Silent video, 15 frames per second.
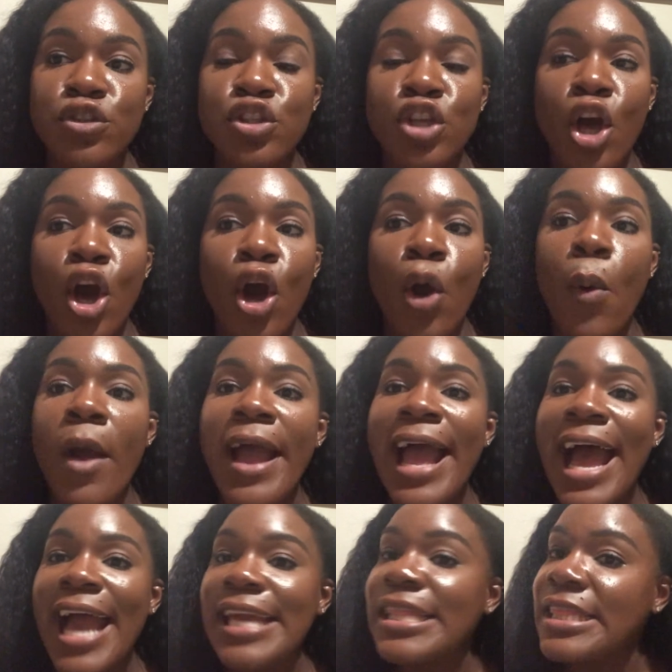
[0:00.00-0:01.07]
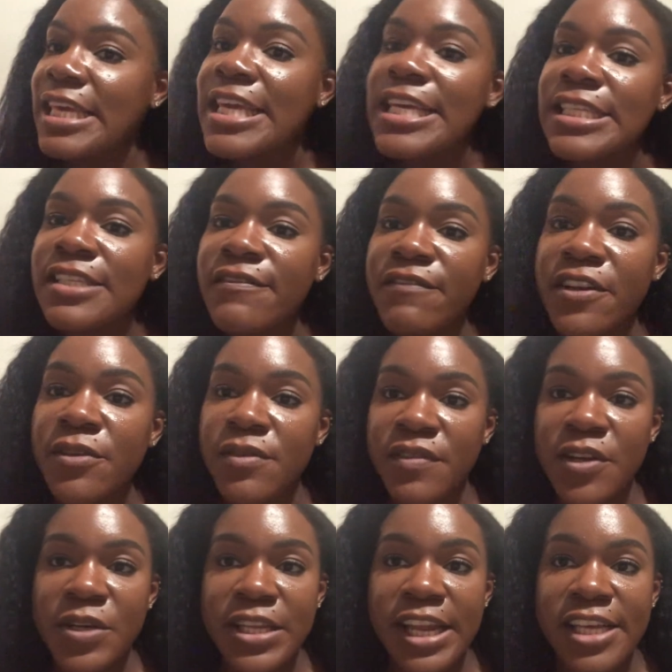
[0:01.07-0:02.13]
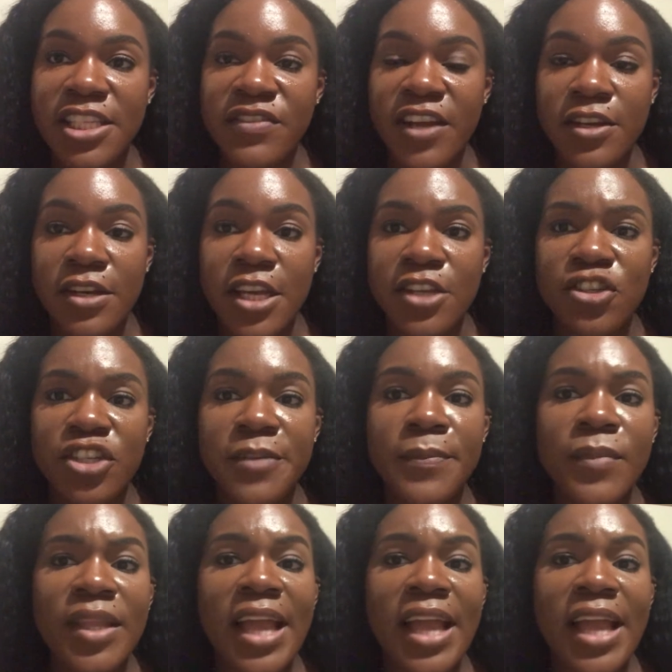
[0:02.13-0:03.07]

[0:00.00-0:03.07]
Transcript: so I think it's a very, very nice foundation.